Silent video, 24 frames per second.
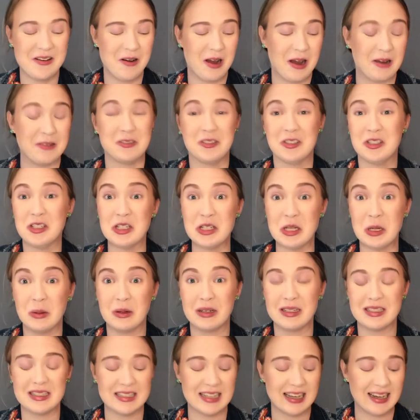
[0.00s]
I was just so
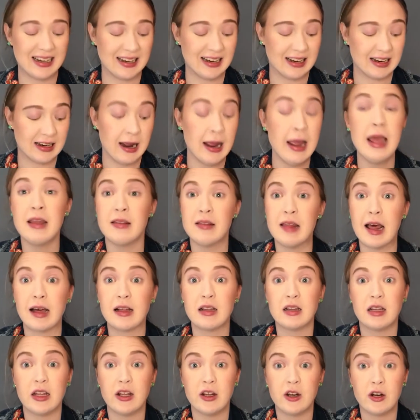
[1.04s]
excited. That
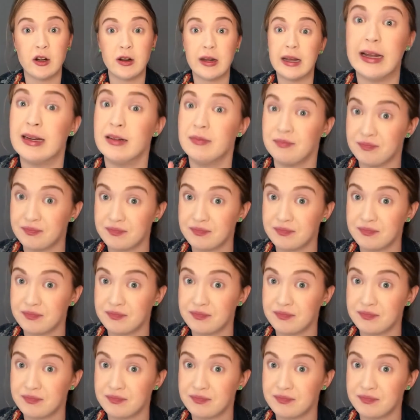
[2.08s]
glitter, it,